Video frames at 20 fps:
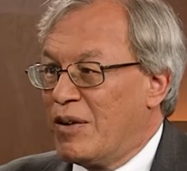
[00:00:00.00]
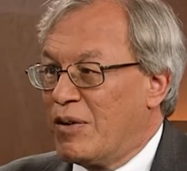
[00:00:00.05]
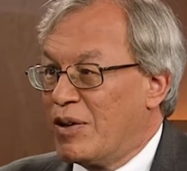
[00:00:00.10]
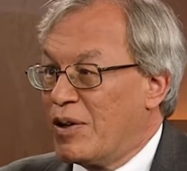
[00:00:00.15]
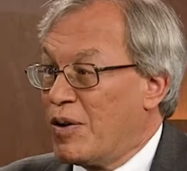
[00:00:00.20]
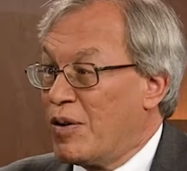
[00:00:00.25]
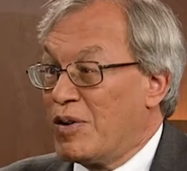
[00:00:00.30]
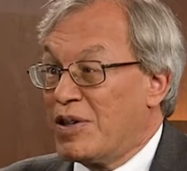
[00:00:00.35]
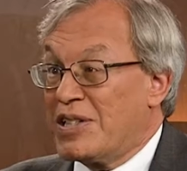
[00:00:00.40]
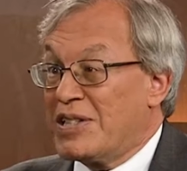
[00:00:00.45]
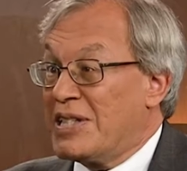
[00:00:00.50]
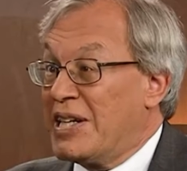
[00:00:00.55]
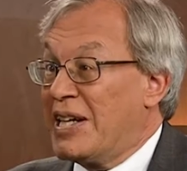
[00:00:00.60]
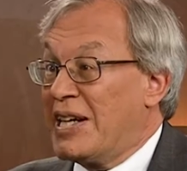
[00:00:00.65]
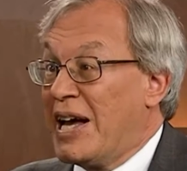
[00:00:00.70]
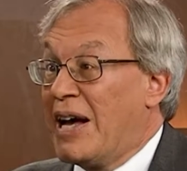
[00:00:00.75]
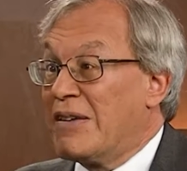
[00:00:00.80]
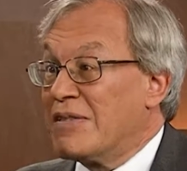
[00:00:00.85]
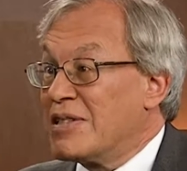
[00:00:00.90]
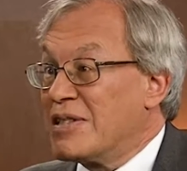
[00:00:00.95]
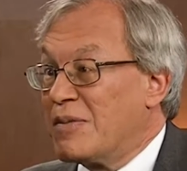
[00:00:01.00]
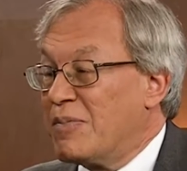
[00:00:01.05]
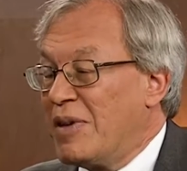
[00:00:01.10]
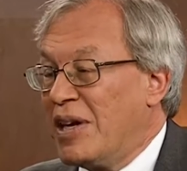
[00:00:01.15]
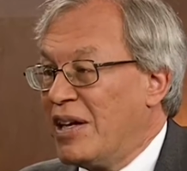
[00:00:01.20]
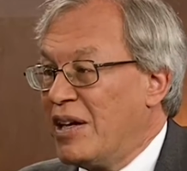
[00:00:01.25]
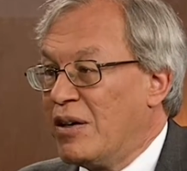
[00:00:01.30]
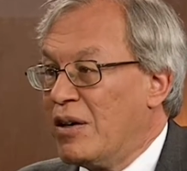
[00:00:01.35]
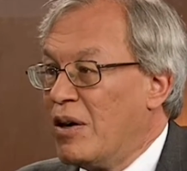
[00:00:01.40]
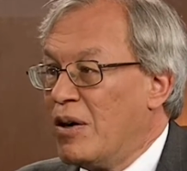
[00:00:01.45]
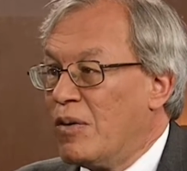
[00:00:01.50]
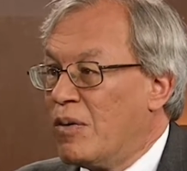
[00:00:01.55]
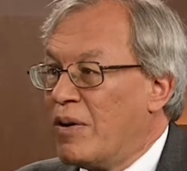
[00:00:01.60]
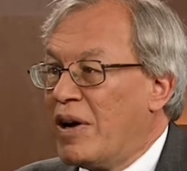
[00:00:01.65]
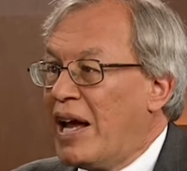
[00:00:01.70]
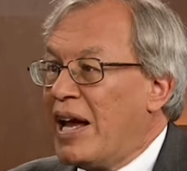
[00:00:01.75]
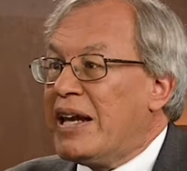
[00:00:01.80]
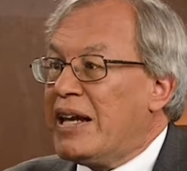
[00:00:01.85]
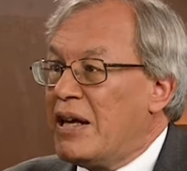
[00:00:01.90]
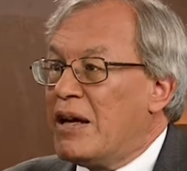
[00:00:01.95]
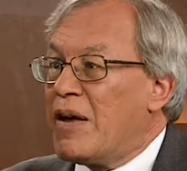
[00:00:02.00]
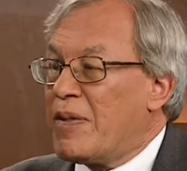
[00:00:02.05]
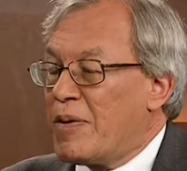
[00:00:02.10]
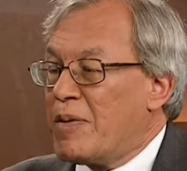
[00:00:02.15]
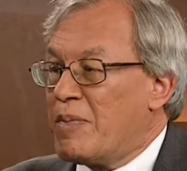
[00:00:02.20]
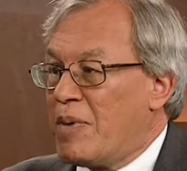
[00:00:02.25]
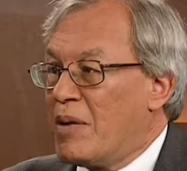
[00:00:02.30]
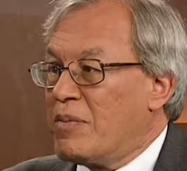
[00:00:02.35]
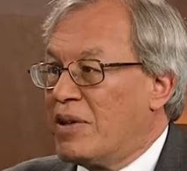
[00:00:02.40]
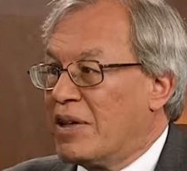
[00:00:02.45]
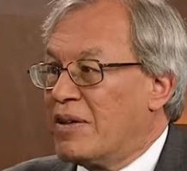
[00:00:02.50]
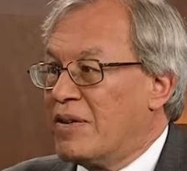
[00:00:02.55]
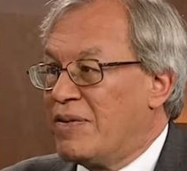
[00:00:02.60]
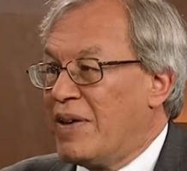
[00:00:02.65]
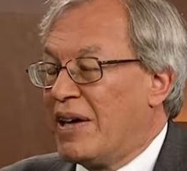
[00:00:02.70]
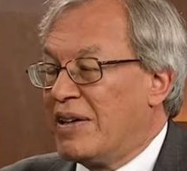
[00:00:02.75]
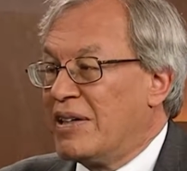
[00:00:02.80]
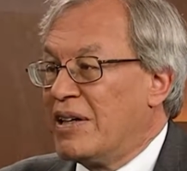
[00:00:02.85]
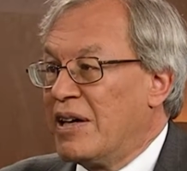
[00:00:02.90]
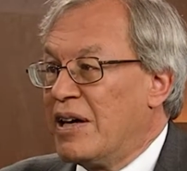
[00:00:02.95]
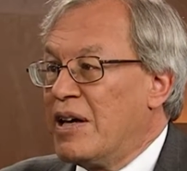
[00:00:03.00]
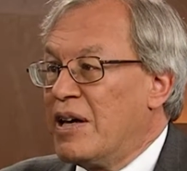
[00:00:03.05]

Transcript: or to go into the city council meeting, or any other public event.